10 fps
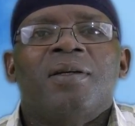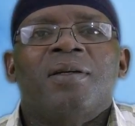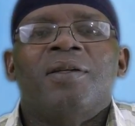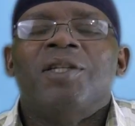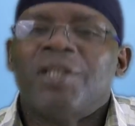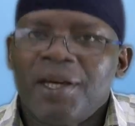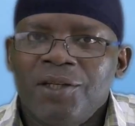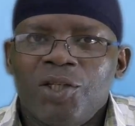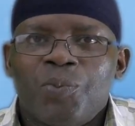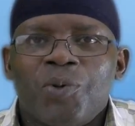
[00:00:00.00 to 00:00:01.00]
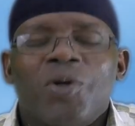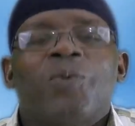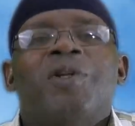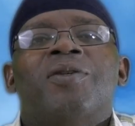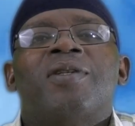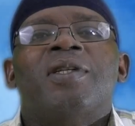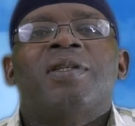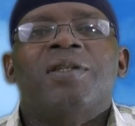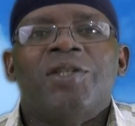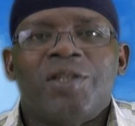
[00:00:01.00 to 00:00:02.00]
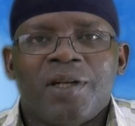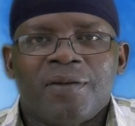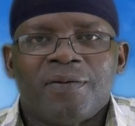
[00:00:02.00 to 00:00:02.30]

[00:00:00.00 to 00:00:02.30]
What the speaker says: the Chinese product when you see it in the shelf.